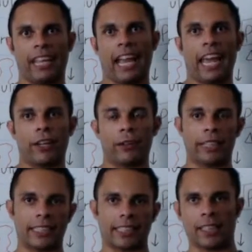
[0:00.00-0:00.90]
categorized
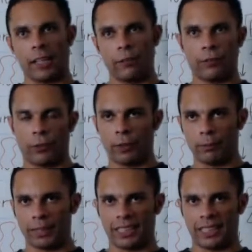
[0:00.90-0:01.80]
as life forms.